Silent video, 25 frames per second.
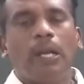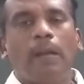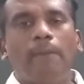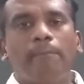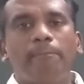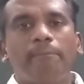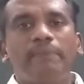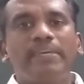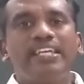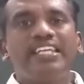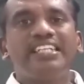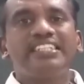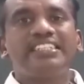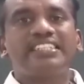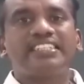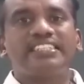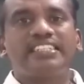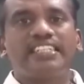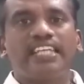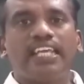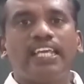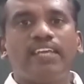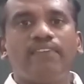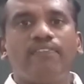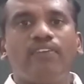Means
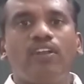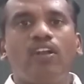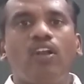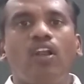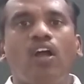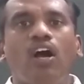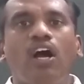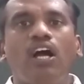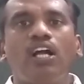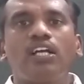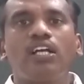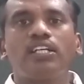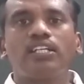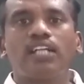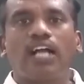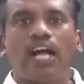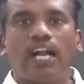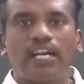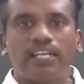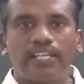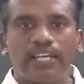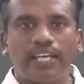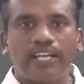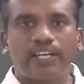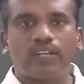they will not
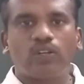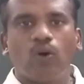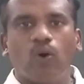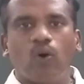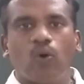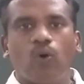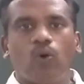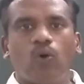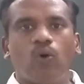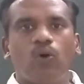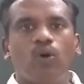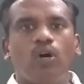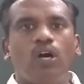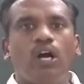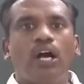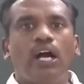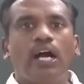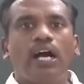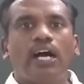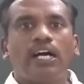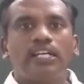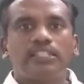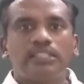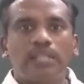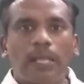undergo
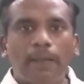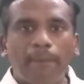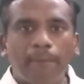the